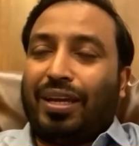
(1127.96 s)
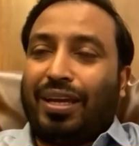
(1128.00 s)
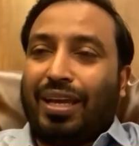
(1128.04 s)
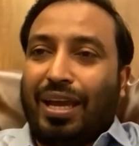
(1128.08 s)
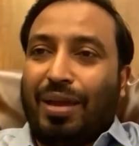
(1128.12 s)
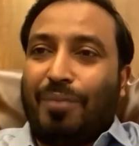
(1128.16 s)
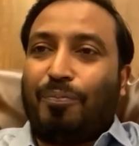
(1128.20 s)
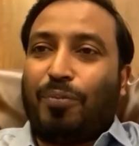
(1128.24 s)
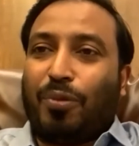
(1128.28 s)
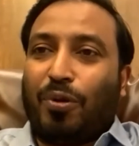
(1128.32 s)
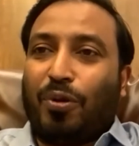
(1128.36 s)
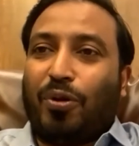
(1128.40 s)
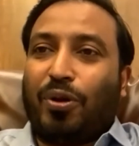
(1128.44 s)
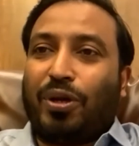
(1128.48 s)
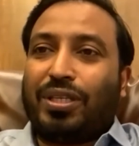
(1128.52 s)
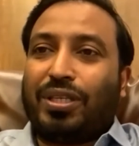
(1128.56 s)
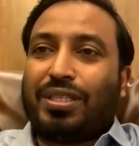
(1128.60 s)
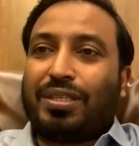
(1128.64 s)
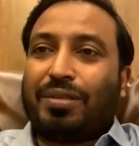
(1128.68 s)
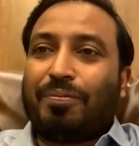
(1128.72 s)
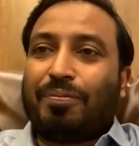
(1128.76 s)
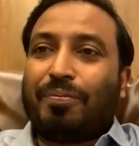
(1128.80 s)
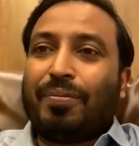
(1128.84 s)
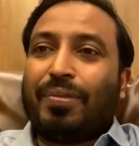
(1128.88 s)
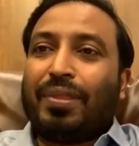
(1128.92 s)

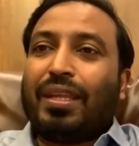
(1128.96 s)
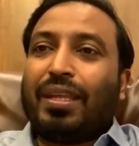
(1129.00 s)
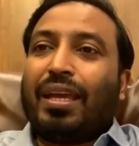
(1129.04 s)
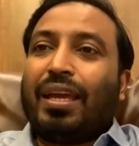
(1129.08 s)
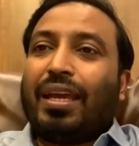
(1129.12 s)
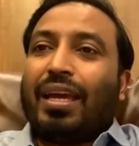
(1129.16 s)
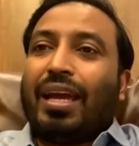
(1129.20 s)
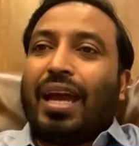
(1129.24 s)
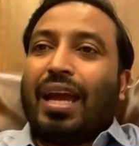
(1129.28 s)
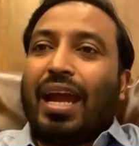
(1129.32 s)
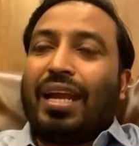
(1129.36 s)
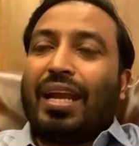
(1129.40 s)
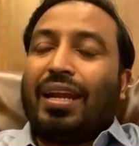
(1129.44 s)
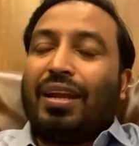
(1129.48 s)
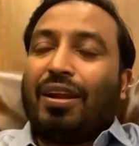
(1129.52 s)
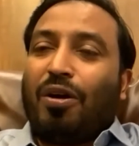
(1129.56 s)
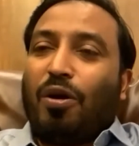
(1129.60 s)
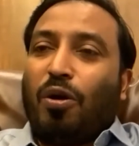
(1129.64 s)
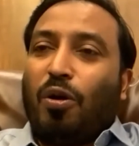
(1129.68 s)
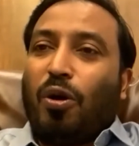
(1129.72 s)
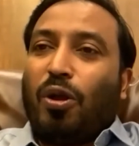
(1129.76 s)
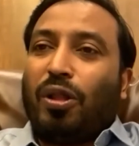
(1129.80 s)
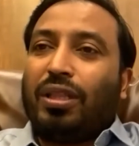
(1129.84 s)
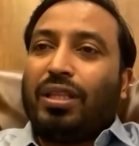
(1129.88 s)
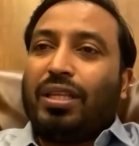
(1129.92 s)
employees. And
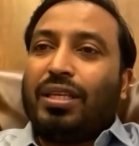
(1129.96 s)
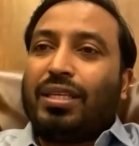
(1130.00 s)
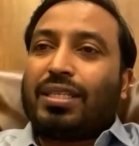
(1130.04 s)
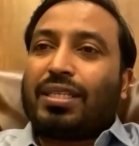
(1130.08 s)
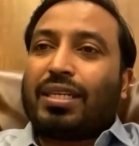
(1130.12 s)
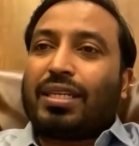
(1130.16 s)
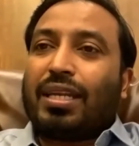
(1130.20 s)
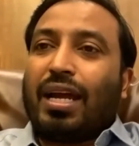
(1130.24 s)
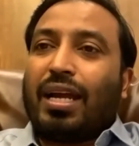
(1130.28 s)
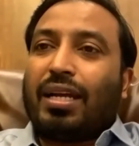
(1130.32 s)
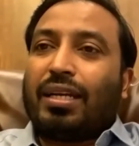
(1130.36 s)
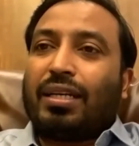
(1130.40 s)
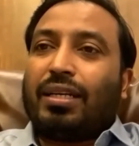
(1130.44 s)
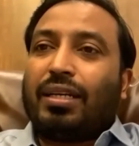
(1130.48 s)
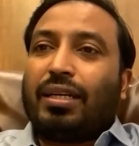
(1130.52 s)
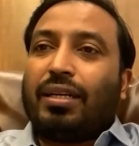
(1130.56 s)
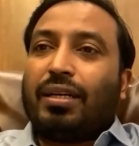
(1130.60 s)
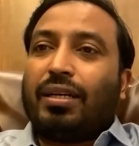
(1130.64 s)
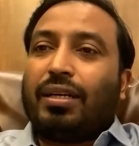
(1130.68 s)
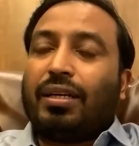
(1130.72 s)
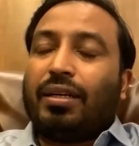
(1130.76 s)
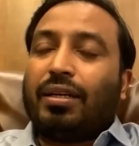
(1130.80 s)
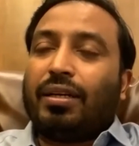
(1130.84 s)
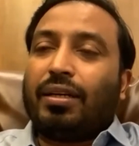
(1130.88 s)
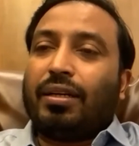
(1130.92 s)
all this
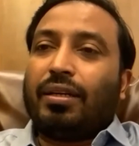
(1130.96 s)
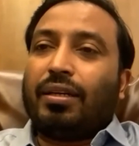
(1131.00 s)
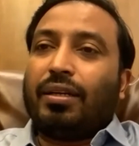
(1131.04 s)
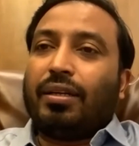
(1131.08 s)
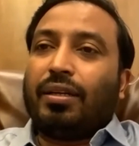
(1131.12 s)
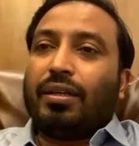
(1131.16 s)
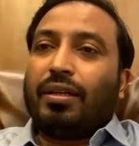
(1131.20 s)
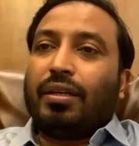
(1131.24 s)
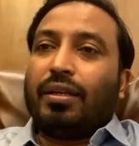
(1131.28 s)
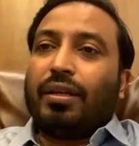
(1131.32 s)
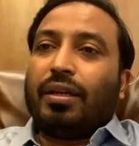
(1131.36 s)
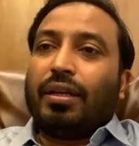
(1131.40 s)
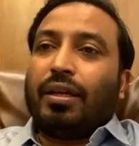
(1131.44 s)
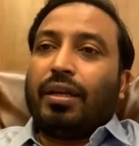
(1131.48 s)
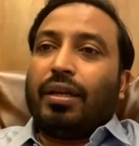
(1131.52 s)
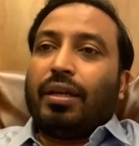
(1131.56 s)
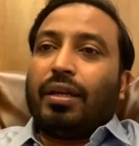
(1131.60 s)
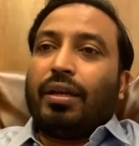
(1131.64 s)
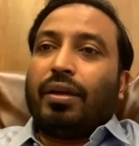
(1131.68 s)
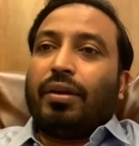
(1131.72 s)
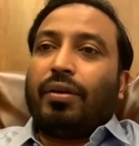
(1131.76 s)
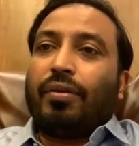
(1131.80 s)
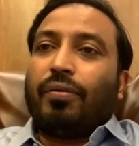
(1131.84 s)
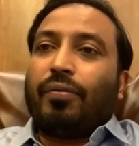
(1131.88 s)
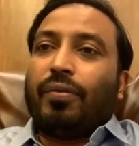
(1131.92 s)
started
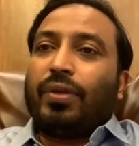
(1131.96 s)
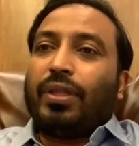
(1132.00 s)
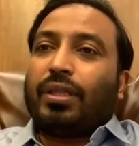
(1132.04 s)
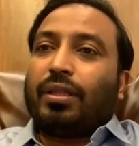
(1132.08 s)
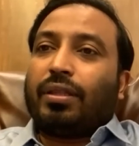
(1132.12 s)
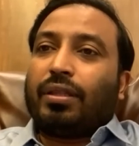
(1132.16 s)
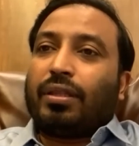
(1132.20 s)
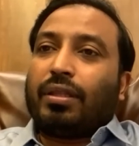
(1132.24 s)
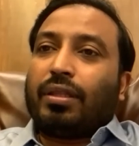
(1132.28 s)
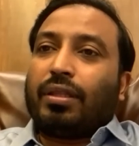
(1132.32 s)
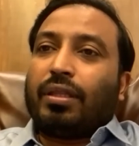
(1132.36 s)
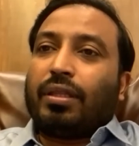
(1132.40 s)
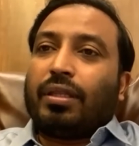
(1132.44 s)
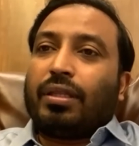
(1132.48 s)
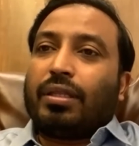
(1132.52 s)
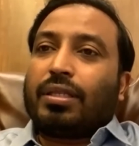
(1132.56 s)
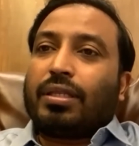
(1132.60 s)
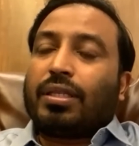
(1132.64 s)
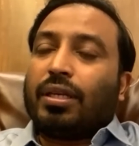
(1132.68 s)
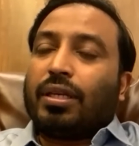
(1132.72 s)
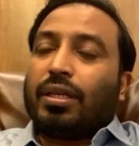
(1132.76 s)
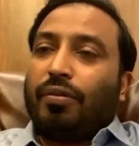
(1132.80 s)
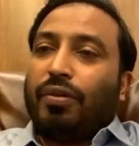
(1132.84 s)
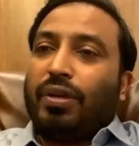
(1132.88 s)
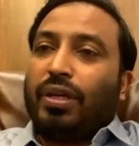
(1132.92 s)
with
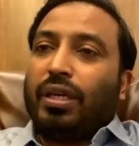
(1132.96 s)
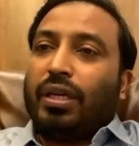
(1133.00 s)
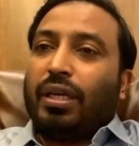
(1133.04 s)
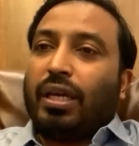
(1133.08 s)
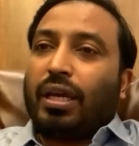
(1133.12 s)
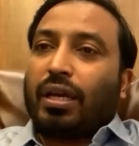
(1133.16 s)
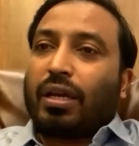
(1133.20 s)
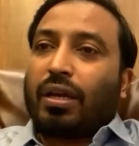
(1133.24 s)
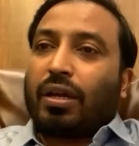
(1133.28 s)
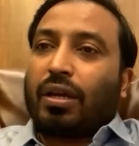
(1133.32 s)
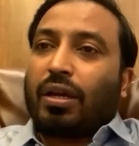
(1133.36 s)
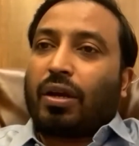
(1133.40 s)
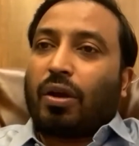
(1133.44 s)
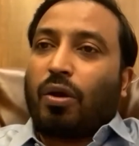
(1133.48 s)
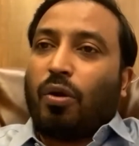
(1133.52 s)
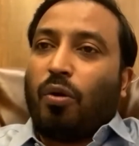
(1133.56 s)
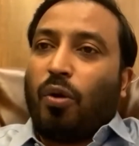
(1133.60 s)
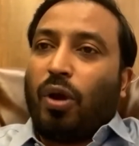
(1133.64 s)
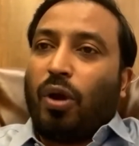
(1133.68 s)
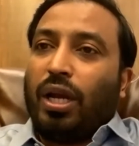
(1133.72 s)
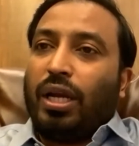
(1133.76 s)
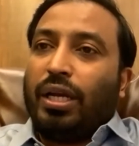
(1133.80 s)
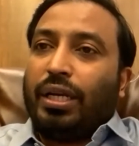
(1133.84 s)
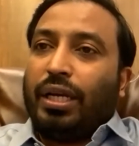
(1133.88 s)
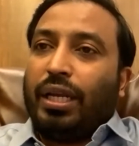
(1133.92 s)
serving a
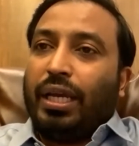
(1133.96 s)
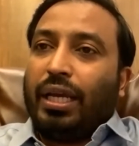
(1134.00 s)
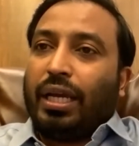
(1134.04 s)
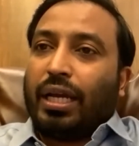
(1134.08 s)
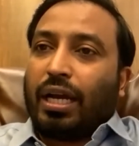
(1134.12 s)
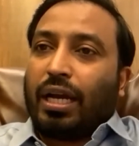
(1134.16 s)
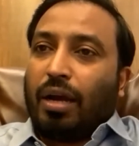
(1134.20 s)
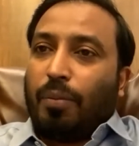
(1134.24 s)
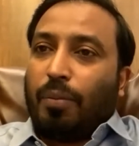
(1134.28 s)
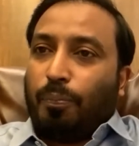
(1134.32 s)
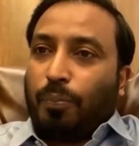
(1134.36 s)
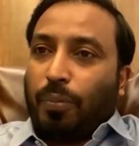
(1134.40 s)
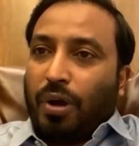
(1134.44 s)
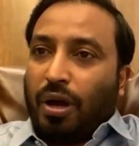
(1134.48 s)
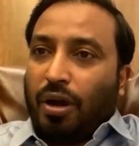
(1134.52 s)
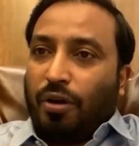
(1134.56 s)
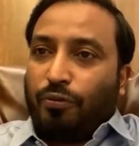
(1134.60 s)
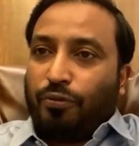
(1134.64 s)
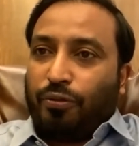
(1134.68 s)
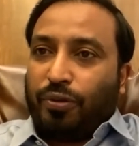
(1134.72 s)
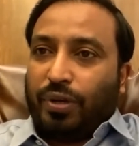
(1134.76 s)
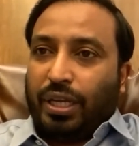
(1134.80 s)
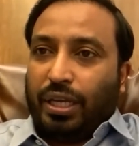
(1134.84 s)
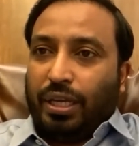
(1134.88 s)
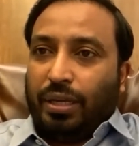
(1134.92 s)
quality cup
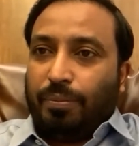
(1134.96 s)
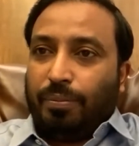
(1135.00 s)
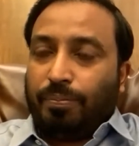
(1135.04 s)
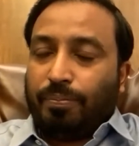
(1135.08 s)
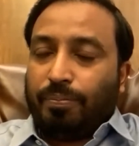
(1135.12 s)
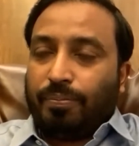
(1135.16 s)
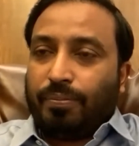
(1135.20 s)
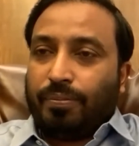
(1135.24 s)
of tea.